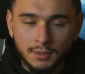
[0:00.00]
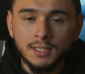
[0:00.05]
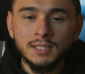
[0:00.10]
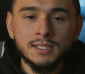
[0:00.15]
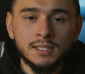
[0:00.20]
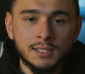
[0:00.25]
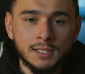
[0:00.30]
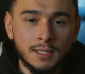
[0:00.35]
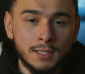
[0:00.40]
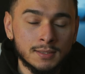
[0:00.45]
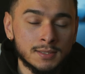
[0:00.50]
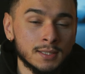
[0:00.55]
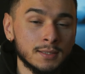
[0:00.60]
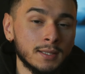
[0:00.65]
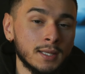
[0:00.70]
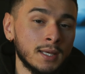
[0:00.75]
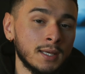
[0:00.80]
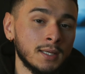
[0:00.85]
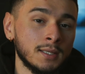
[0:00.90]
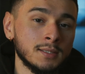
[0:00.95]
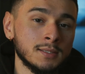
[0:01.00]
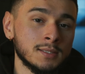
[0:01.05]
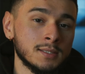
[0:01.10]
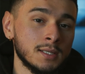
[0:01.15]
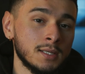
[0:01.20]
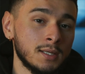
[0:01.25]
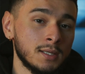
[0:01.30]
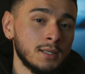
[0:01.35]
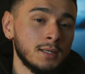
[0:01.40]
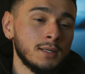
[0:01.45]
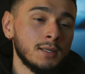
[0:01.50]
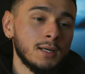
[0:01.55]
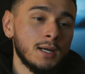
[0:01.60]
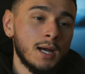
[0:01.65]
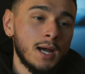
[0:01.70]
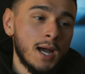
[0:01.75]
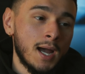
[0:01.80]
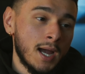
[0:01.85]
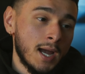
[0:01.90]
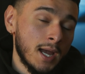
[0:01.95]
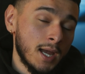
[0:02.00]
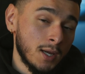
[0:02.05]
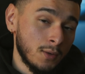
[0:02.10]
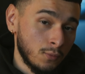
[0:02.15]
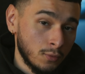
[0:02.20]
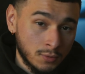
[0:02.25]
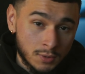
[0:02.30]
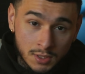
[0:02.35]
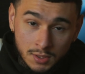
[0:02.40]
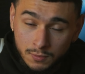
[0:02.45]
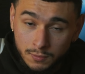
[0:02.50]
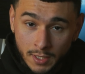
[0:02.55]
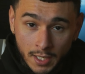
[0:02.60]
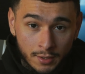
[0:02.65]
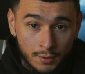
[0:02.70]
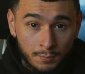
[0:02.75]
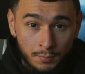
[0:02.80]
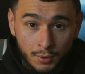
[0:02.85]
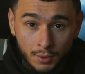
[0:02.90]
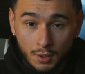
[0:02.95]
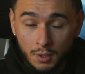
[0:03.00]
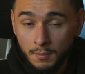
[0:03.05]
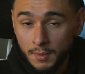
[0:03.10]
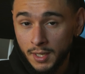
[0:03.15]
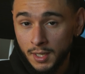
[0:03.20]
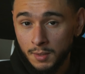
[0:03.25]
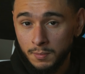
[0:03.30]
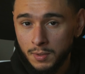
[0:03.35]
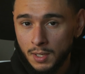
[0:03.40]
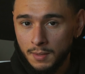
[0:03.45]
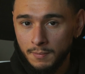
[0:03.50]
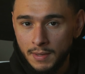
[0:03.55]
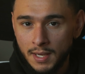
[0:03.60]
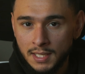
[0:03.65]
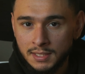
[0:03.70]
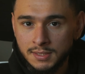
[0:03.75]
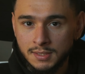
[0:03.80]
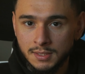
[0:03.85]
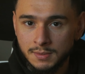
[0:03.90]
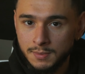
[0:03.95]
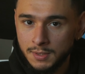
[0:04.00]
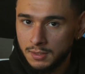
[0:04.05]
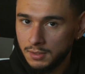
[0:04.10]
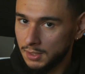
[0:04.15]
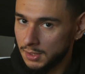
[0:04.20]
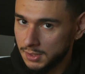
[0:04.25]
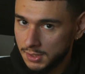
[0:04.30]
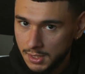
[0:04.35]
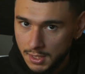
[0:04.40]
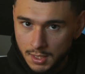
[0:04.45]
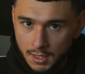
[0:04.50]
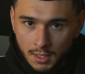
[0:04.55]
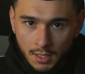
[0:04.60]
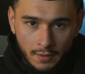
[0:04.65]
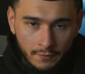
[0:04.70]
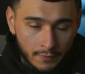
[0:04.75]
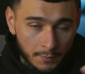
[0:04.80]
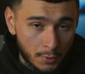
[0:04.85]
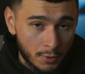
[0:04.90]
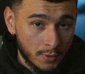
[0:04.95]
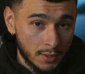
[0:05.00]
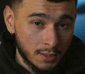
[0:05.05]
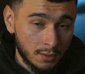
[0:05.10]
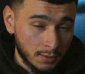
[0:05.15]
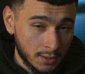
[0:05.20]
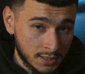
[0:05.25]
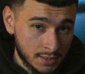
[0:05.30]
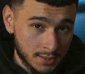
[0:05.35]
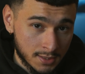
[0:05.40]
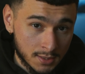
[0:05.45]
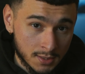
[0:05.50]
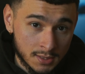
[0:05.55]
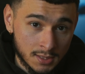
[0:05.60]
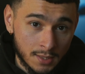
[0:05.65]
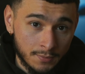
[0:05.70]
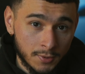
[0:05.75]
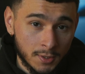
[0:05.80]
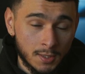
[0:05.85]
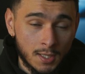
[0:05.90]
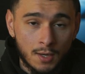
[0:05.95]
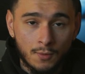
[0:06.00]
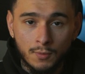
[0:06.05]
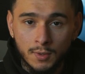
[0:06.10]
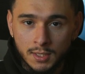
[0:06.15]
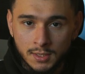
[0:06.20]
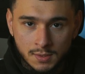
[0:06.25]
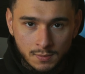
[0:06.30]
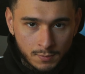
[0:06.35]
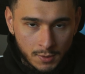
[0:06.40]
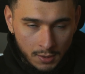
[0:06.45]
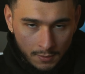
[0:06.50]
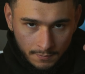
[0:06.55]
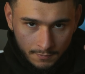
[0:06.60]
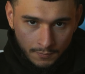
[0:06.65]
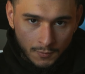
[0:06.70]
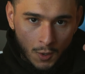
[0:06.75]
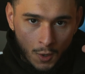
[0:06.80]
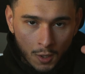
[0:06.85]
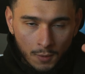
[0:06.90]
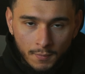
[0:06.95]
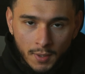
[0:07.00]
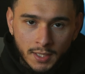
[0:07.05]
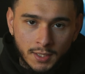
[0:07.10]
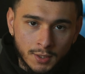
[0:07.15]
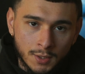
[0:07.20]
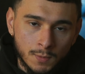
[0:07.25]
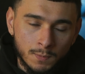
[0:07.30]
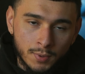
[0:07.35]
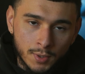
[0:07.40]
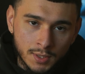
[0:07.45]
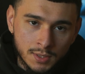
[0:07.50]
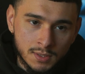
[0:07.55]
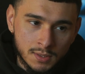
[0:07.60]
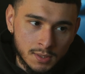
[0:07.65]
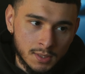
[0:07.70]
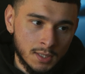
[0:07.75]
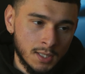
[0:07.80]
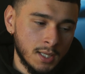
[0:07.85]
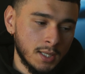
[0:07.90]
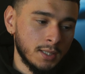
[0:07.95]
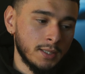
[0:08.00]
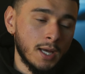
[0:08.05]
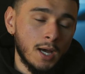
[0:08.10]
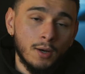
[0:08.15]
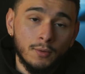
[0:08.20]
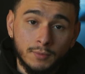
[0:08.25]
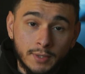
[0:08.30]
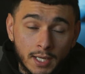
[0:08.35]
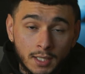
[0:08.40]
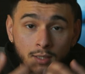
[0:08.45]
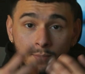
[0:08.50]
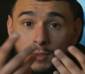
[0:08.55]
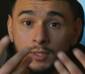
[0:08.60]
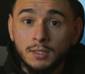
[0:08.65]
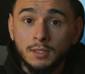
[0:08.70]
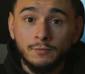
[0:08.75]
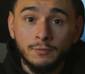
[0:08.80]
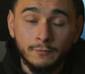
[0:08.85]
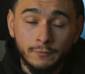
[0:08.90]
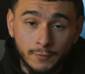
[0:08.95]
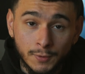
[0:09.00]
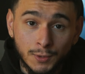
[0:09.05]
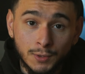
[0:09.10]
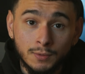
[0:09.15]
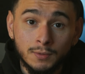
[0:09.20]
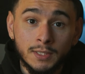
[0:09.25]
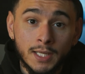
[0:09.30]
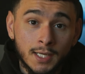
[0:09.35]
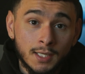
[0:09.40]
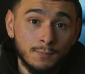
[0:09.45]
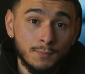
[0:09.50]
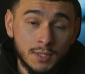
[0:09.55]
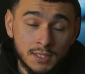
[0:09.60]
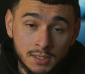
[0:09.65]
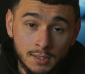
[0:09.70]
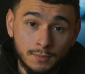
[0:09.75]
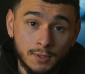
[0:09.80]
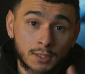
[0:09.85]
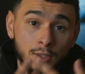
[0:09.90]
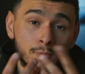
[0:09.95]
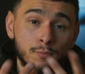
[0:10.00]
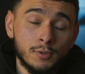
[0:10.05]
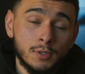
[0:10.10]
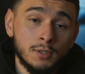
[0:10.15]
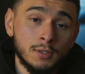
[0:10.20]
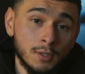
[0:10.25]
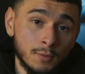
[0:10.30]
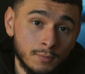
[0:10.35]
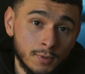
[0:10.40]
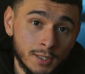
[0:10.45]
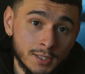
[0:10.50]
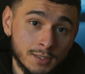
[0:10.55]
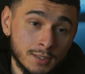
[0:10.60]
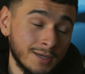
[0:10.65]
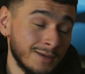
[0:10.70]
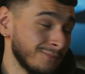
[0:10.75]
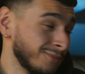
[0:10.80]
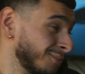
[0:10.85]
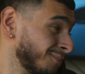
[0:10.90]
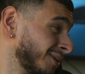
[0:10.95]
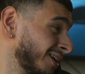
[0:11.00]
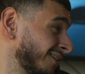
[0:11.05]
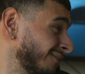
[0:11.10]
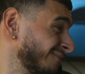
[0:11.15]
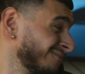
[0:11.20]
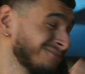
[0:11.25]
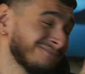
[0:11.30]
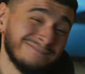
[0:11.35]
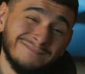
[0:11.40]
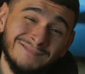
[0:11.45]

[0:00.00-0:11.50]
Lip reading: listening to things, I will just rather put on my AirPod Maxes, because if I'm going to listen to something, I want it to be on my ear personally. Now, that could be different for you, and that could be something you put in your budget. But me,